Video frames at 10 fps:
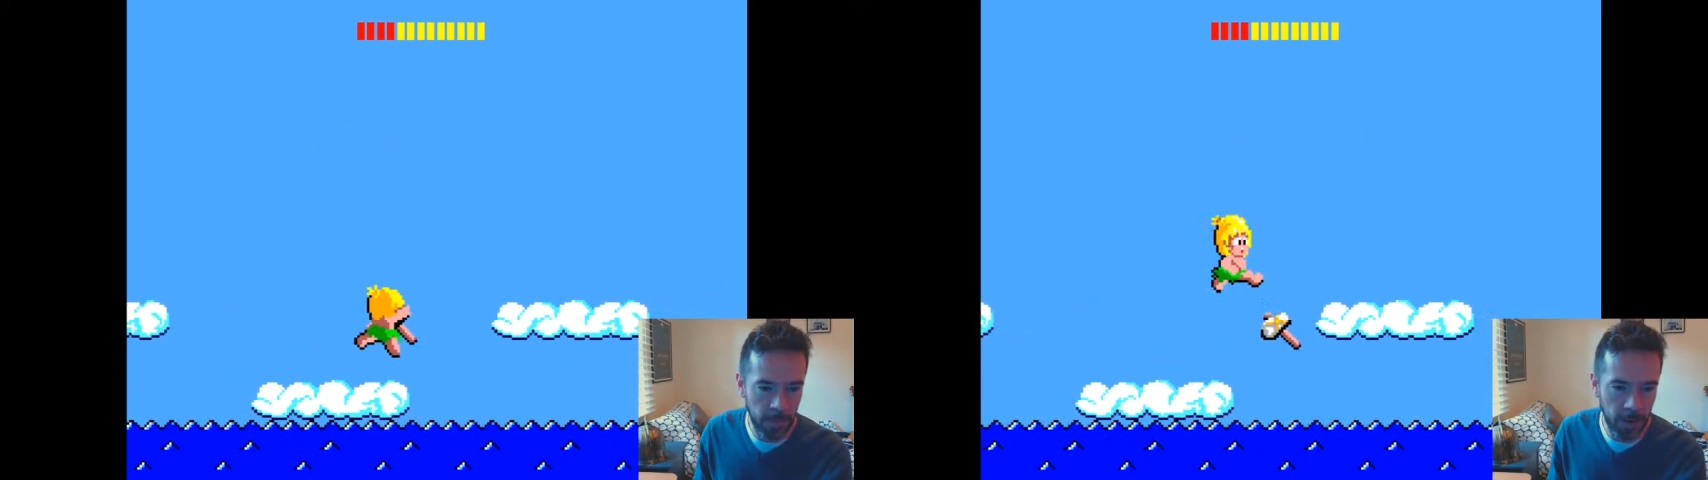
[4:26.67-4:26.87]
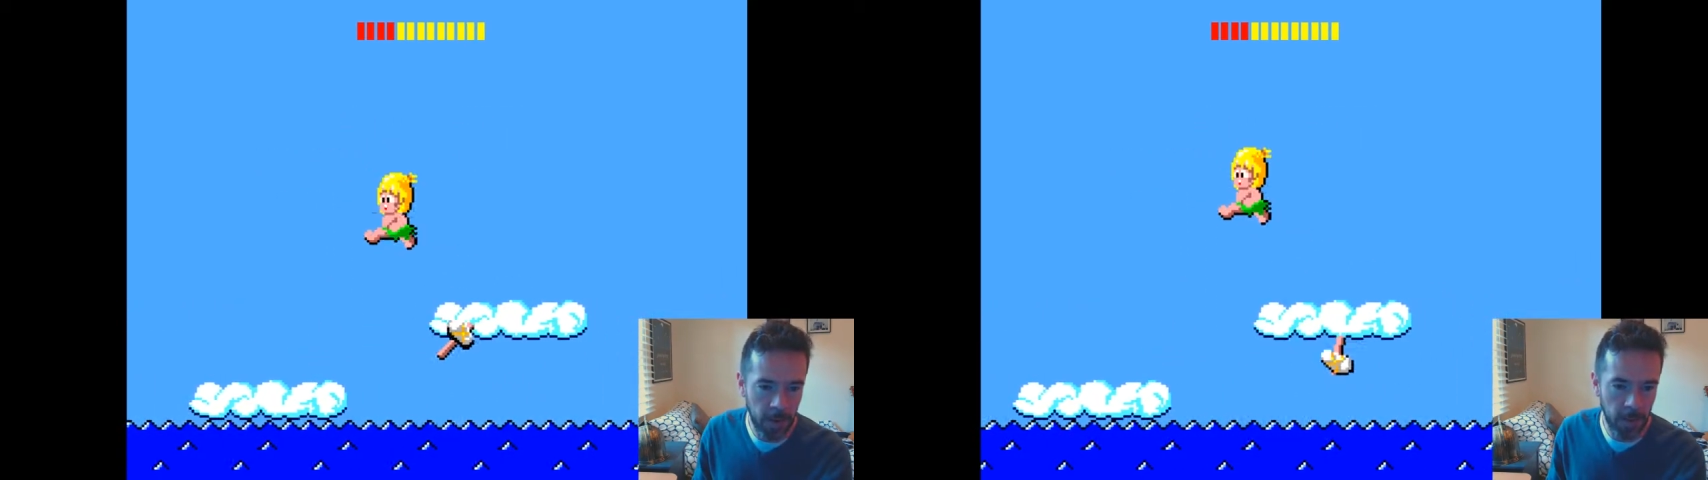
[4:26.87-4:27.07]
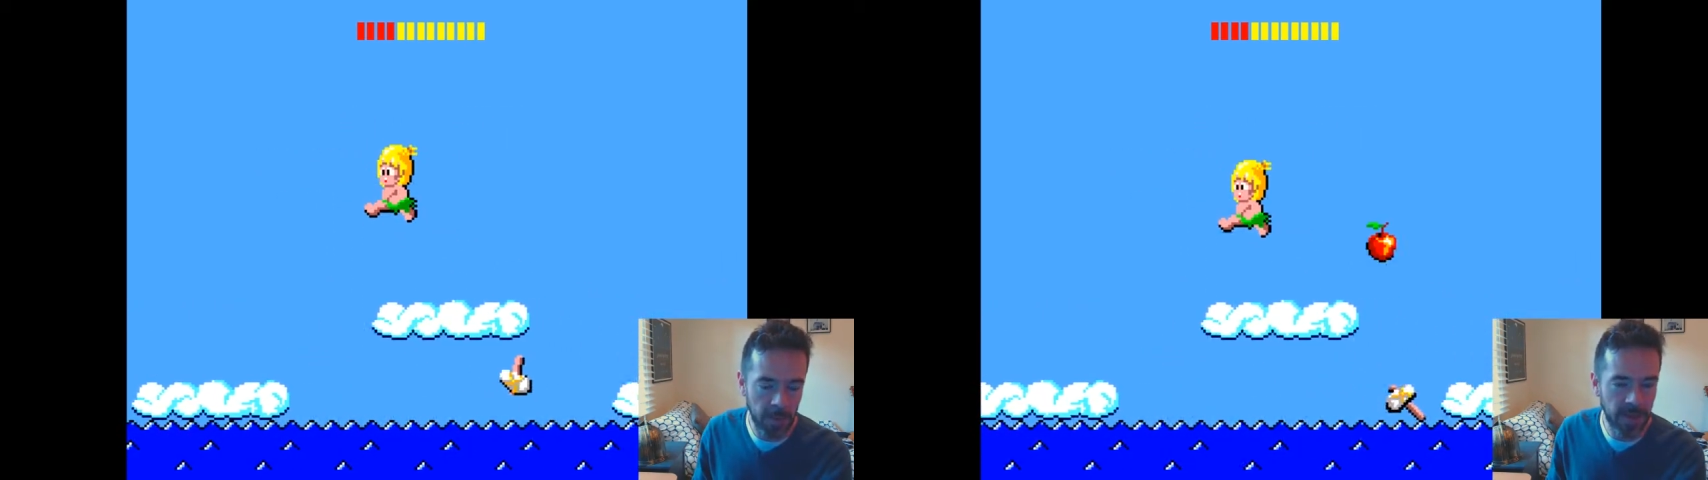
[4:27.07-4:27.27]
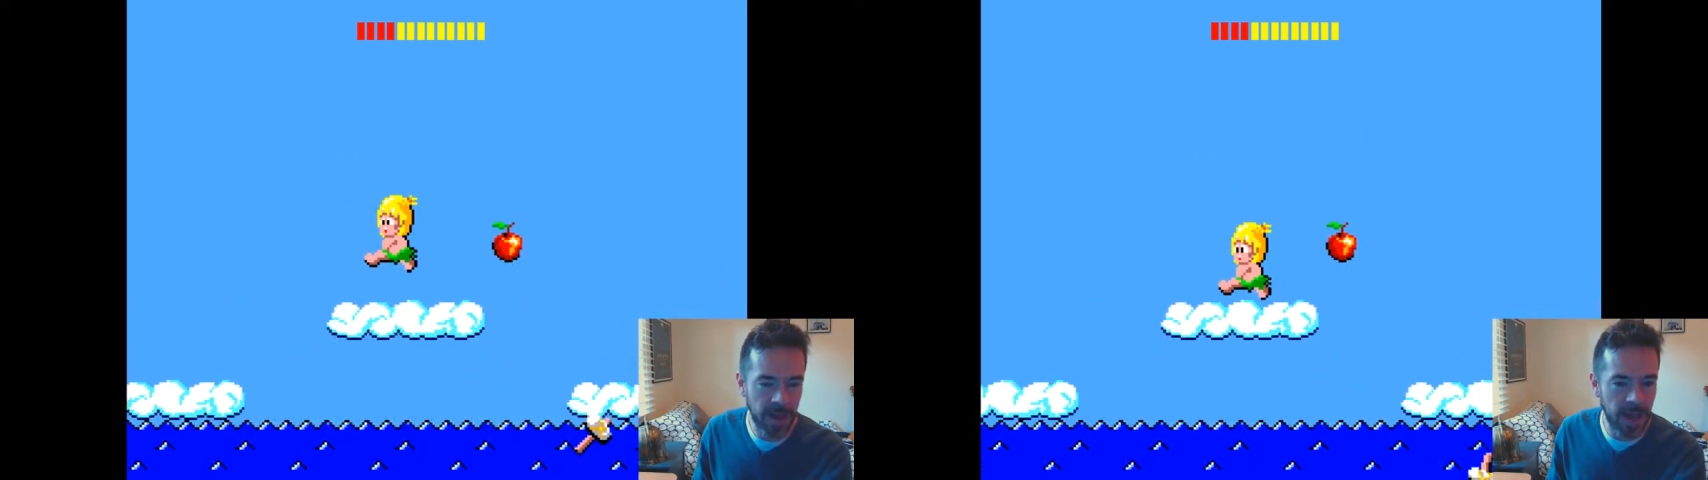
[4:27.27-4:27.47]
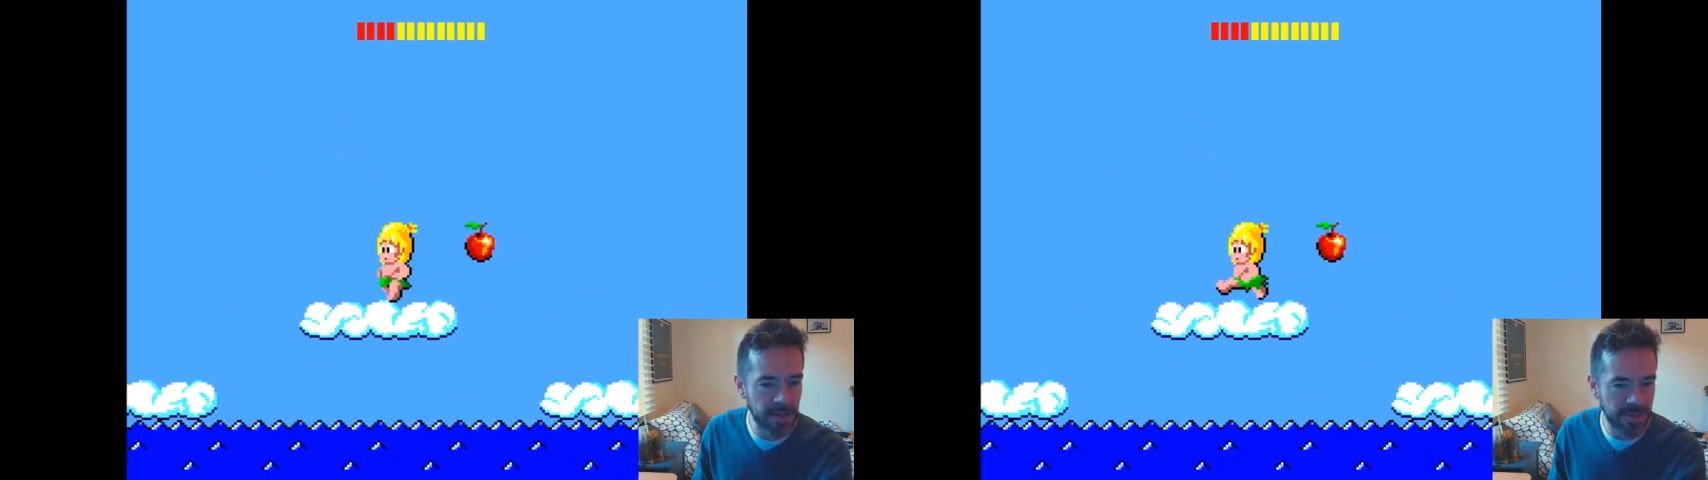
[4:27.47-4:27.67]
Mario, because
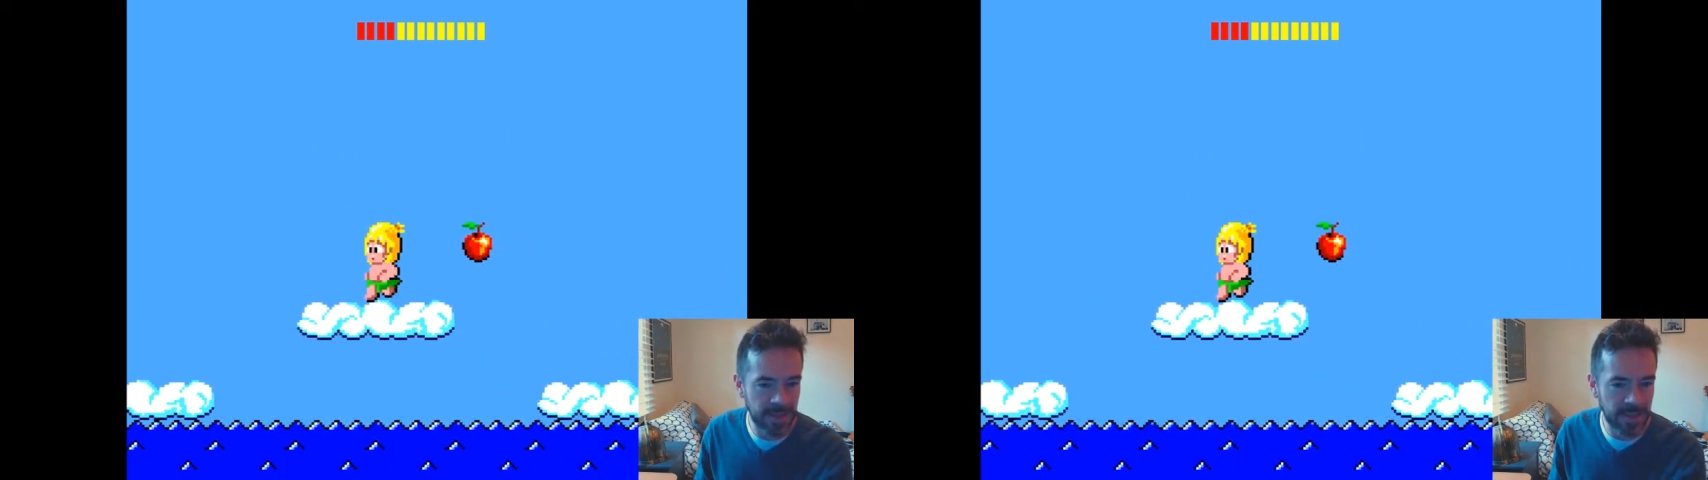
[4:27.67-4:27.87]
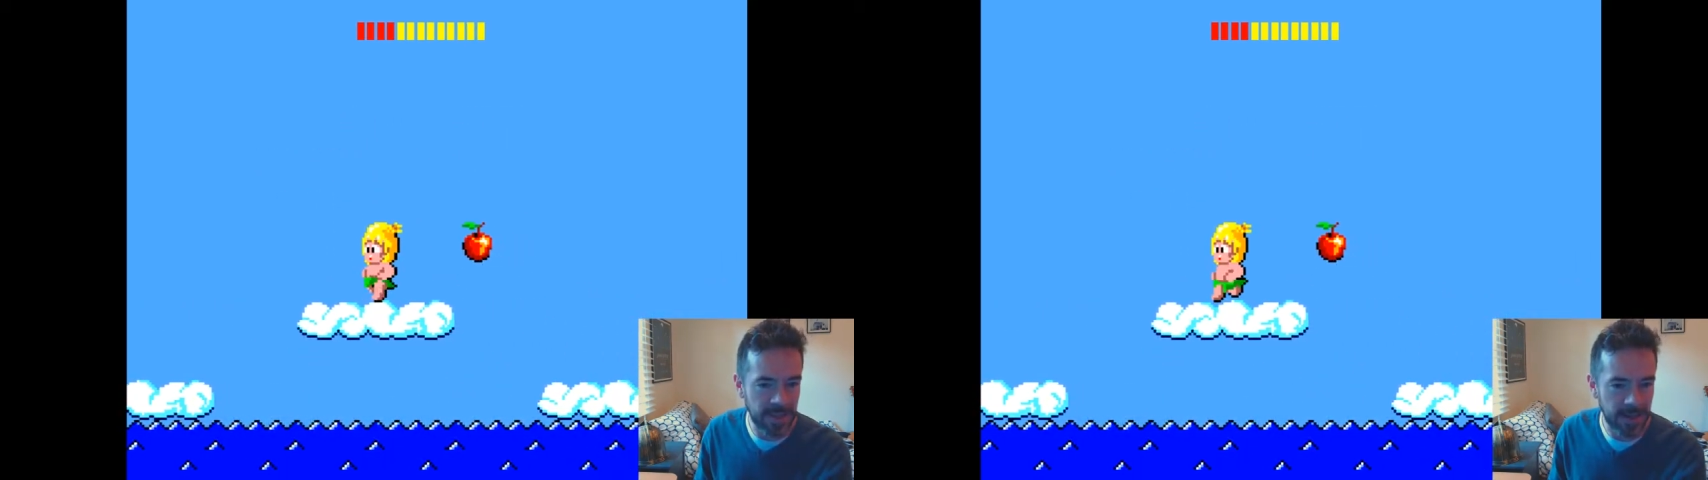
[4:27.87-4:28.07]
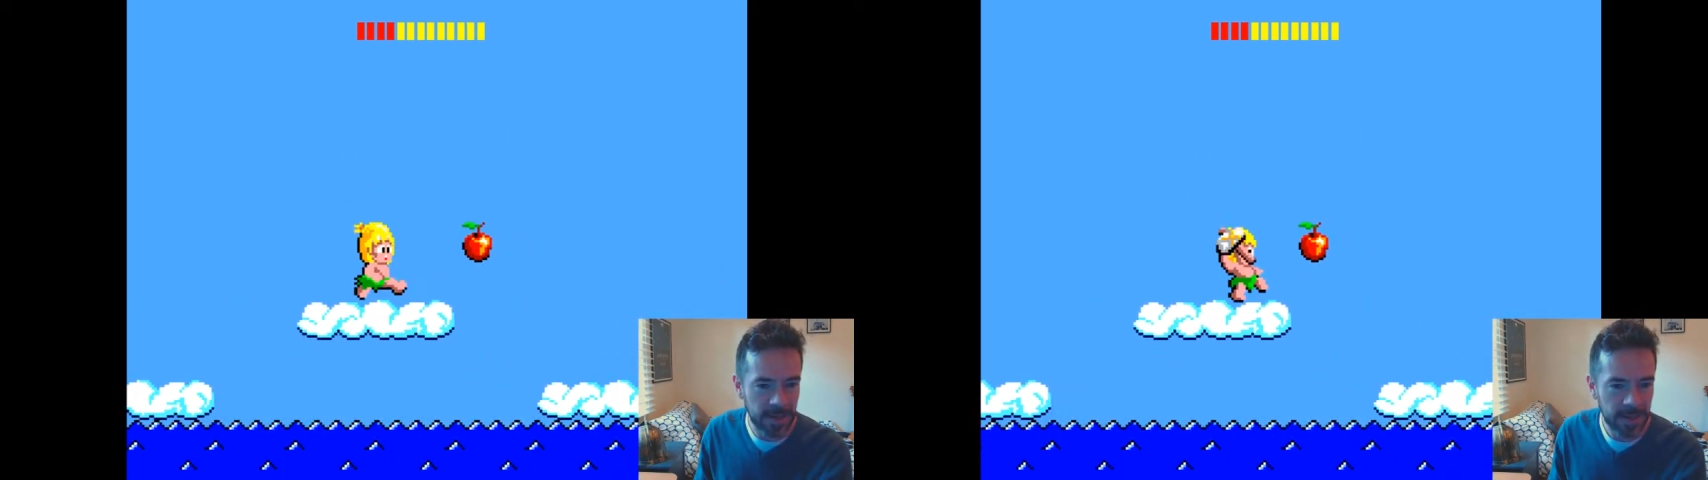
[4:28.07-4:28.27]
I had a Sega,